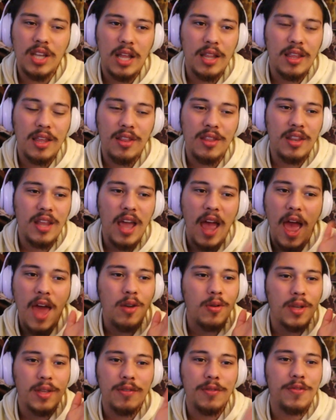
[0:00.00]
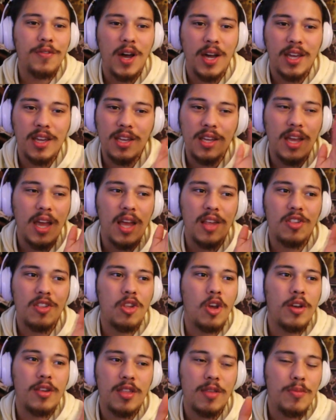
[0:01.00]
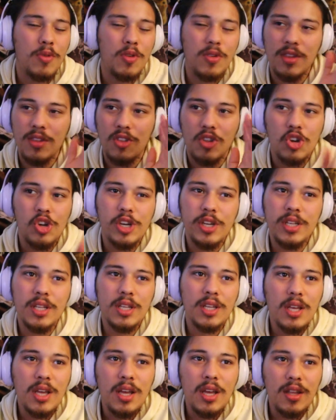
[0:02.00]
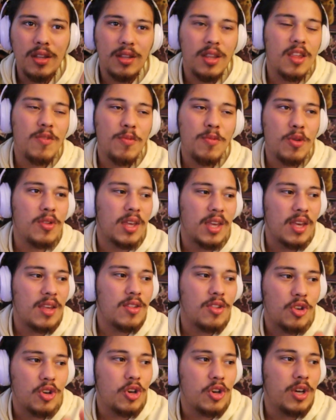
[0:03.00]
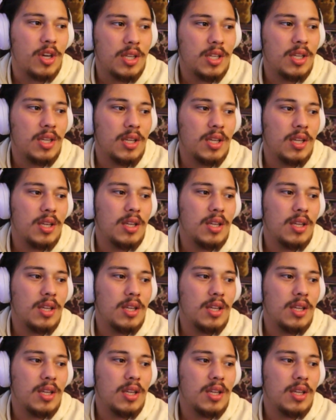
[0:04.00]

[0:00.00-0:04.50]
At the end of the day, I don't give a fuck as long as the music is good. This music is good.